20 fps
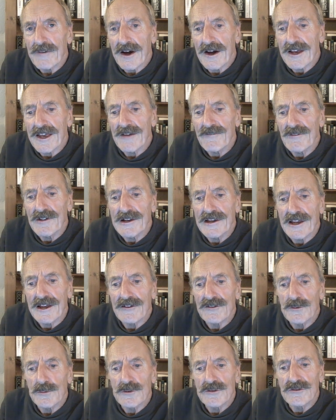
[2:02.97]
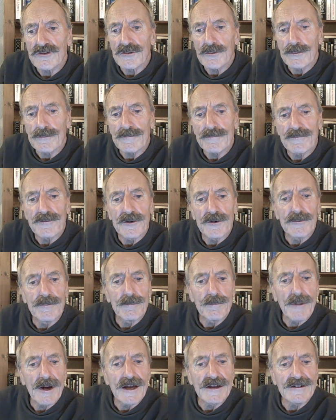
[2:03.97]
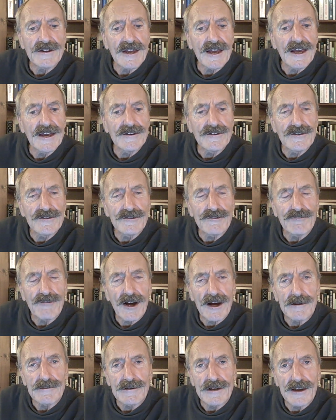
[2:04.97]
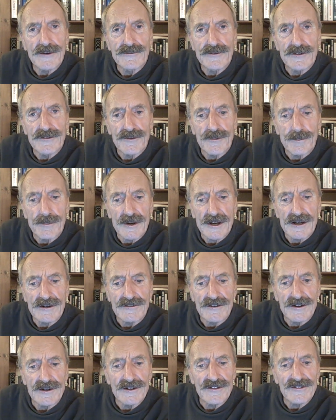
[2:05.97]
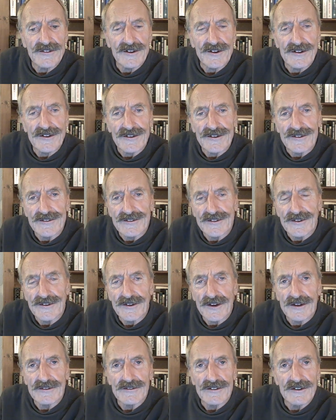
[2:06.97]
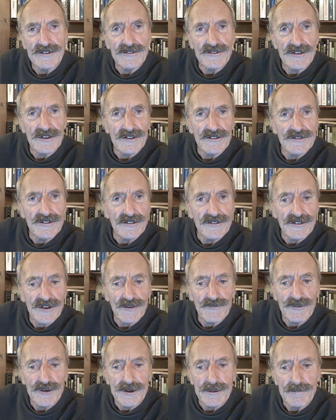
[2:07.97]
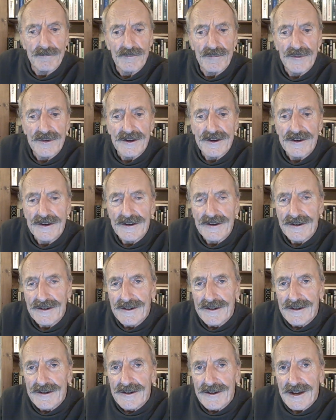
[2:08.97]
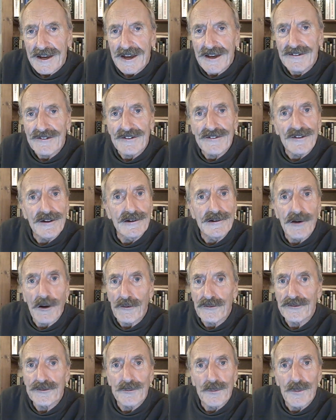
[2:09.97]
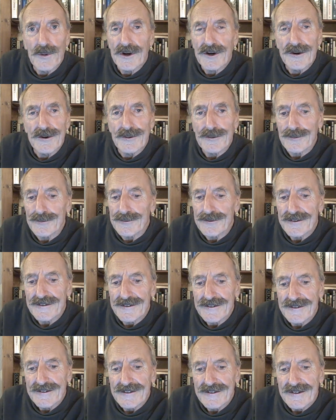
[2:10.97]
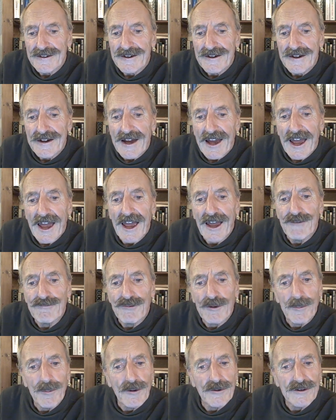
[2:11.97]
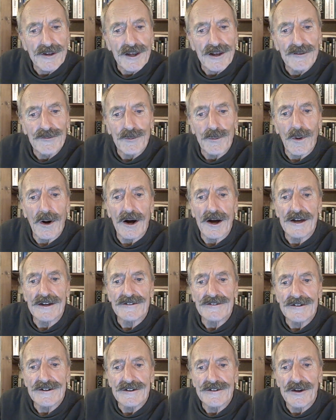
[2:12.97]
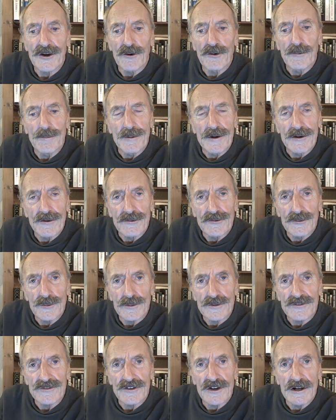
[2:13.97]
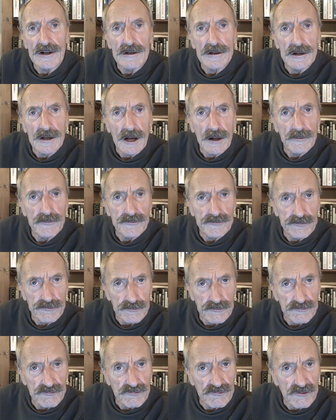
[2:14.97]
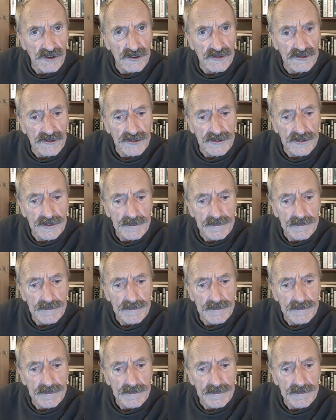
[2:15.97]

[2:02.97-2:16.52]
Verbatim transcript: I give a link to a short film made in and around London's Piccadilly Circus in 1967. It is a lost world. Everybody is white and they all belong to a single cultural tradition.